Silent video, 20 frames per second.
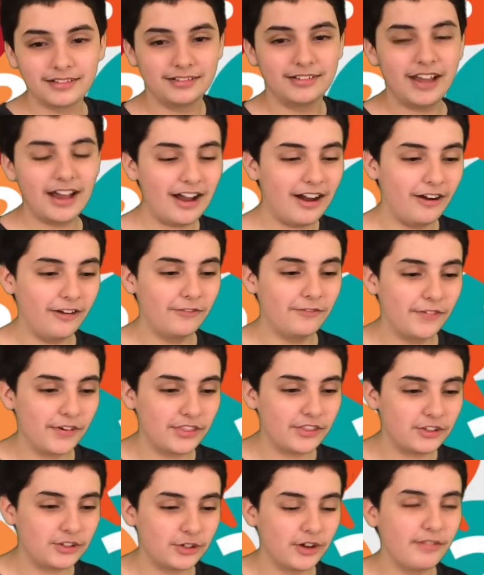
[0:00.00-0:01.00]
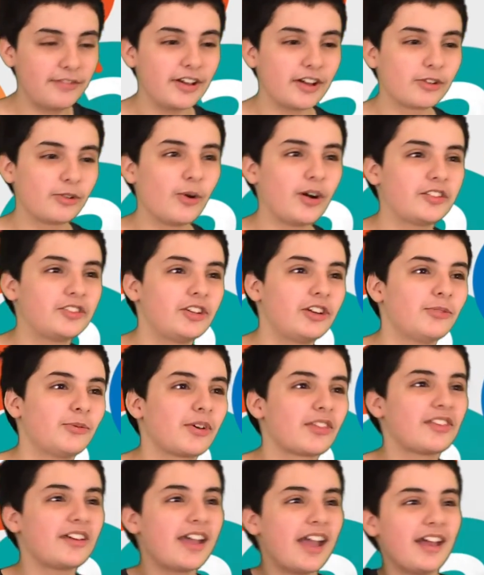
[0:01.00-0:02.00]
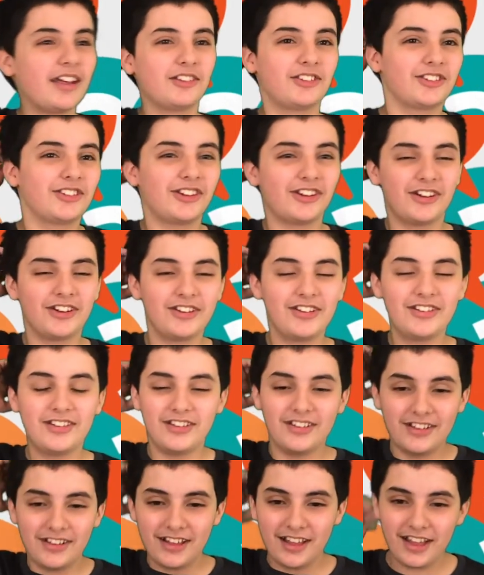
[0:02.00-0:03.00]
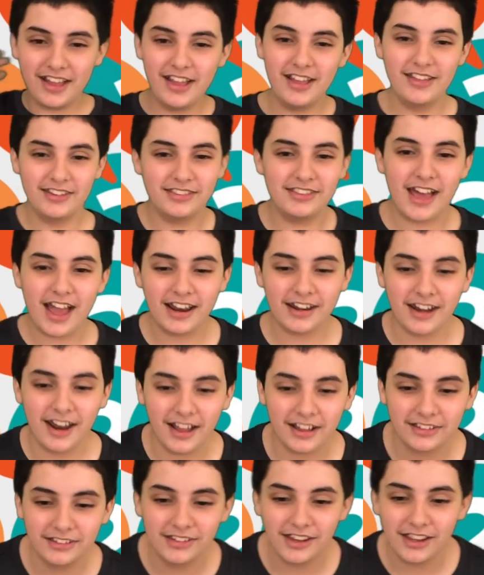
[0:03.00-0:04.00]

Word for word: Now for the trivia question where the answer is that next